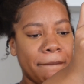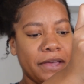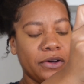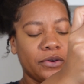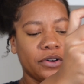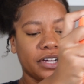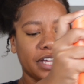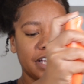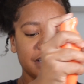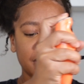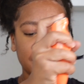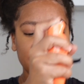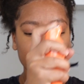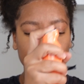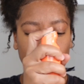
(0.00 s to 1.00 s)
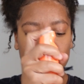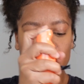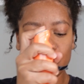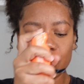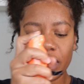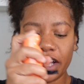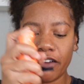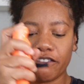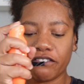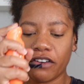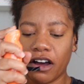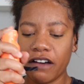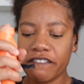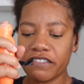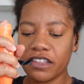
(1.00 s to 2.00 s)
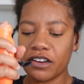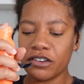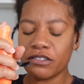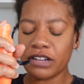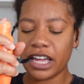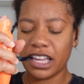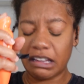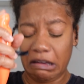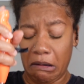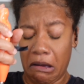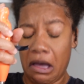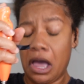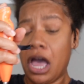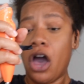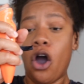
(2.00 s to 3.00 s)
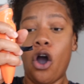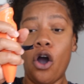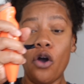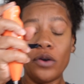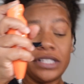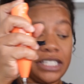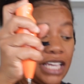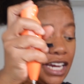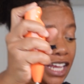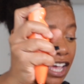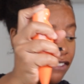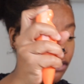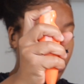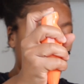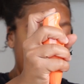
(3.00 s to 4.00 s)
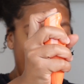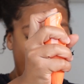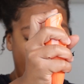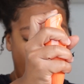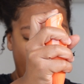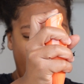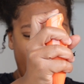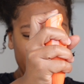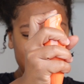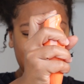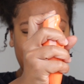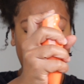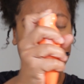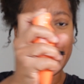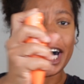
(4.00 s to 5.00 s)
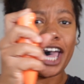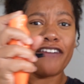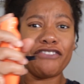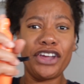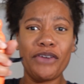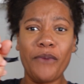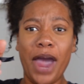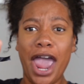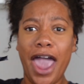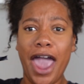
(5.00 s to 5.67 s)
milk. Is it gonna turn into like a froth though? Like, oh, it's getting everywhere. Oh, it's getting everywhere.